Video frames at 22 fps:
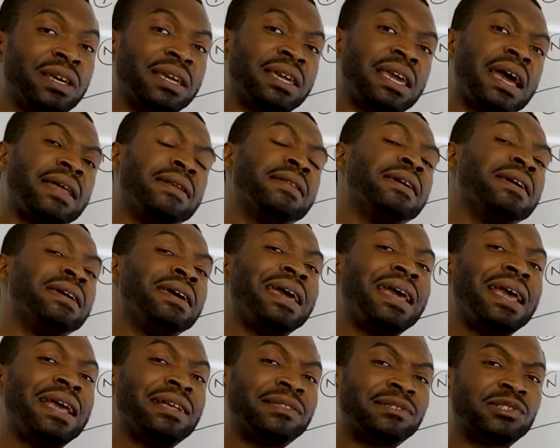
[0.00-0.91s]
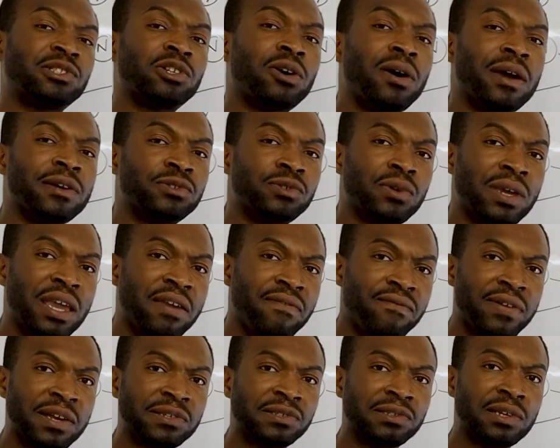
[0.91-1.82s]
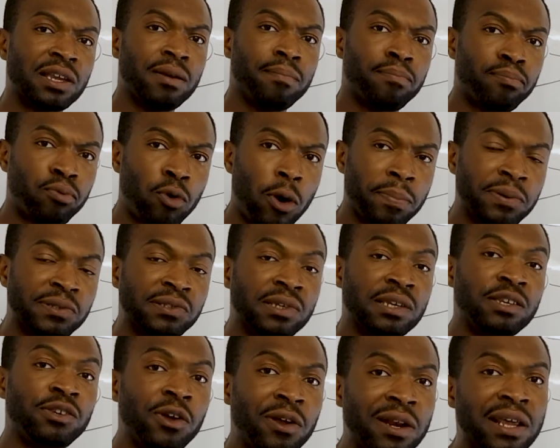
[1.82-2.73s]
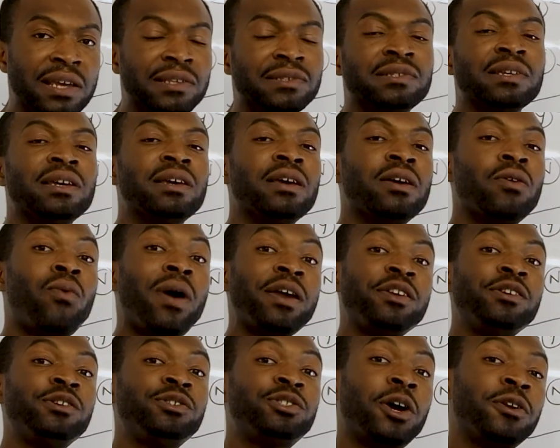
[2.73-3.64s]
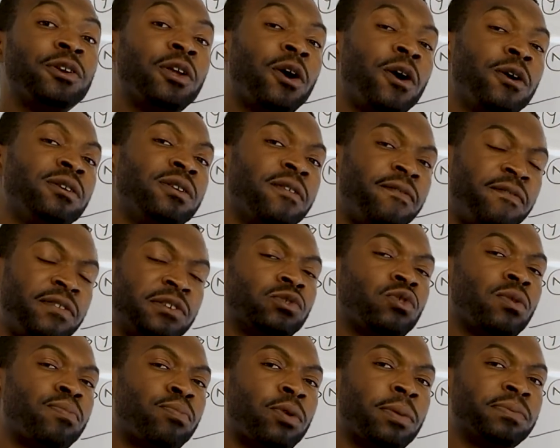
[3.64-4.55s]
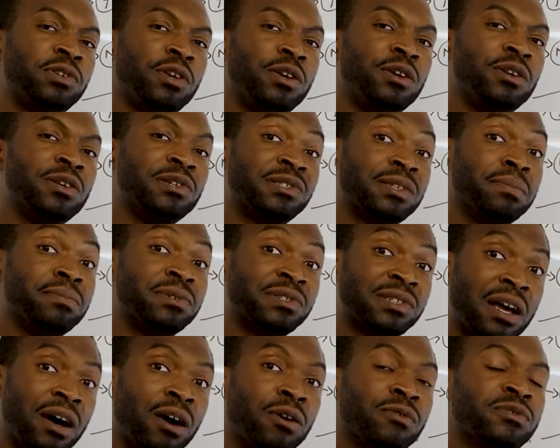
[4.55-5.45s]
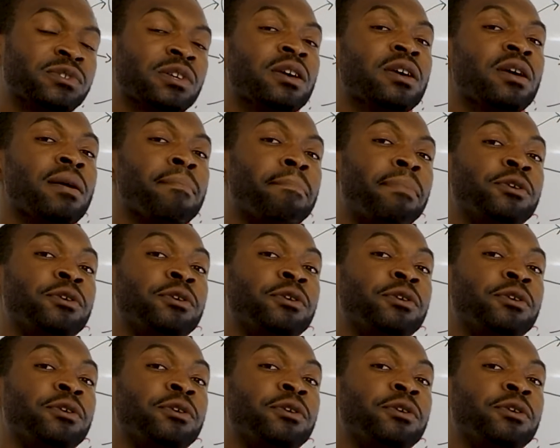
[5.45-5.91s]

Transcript: Again, it's tied to investing in property units, where you don't own the physical property units themselves,